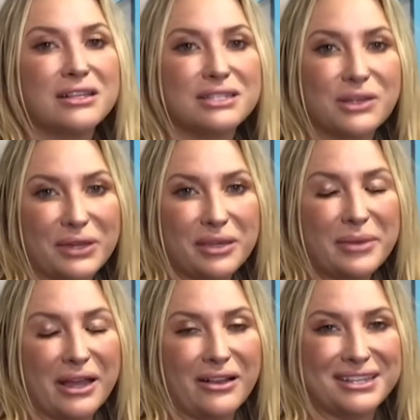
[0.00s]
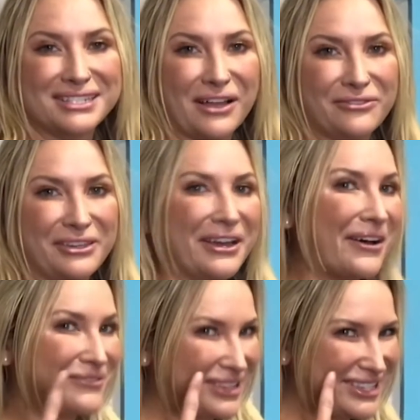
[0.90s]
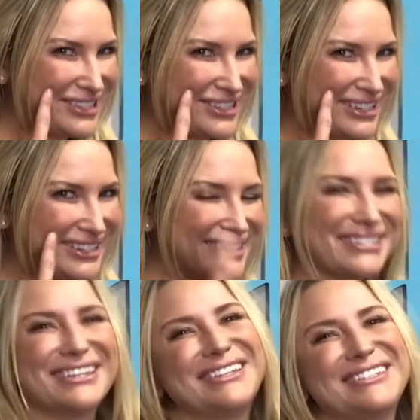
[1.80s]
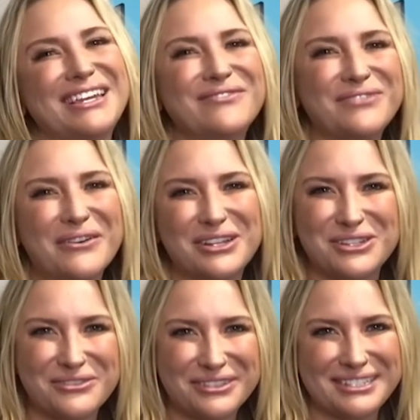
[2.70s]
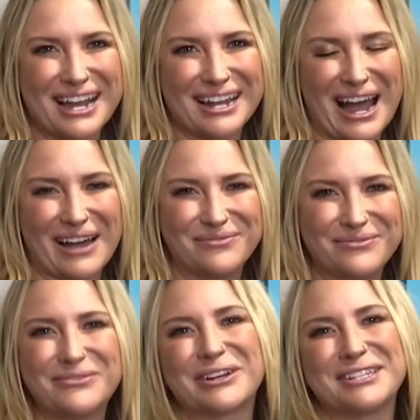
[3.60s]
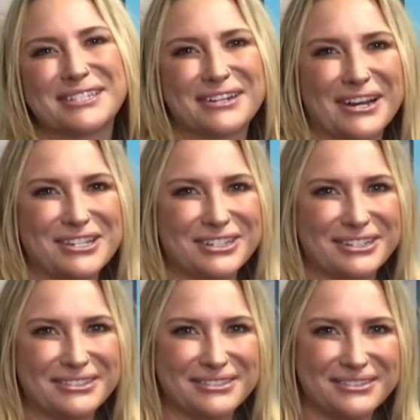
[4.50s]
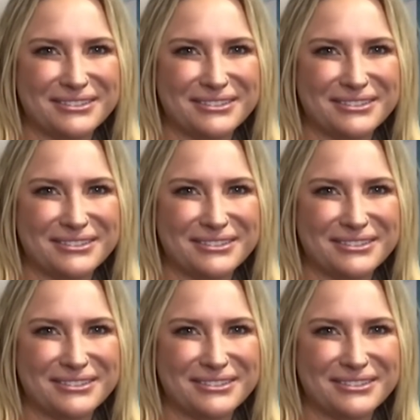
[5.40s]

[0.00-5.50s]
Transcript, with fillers: So email a selfie of these cheeks to info at juvly.com for consideration.